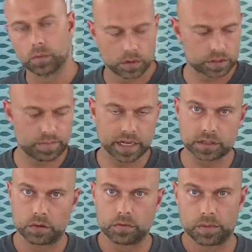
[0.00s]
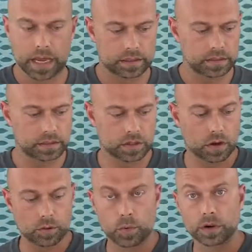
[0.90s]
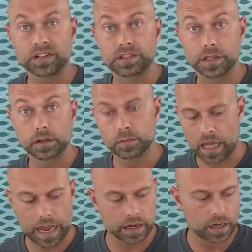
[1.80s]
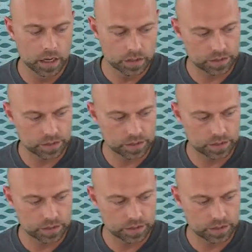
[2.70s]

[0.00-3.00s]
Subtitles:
It works best over black. This is Autoborn Sealer Black,